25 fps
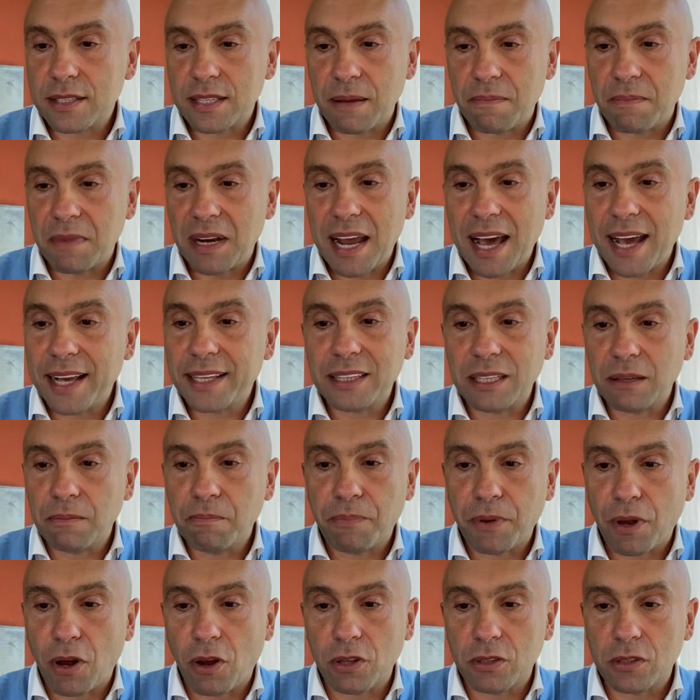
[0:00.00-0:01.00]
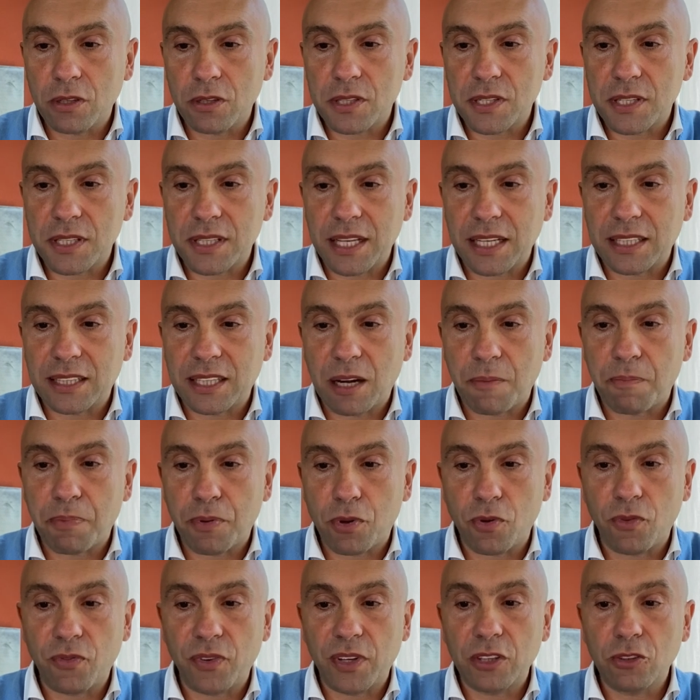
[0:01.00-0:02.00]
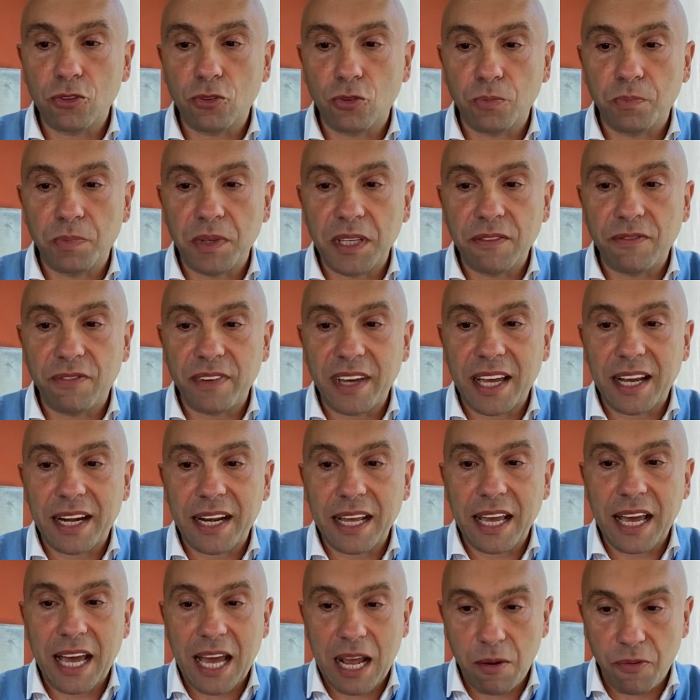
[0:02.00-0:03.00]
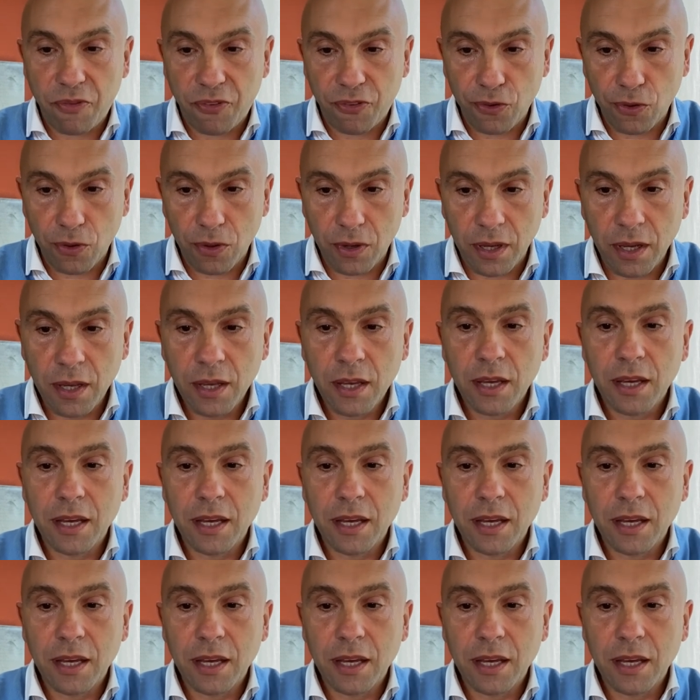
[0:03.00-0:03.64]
some lighting products that are proving to be very helpful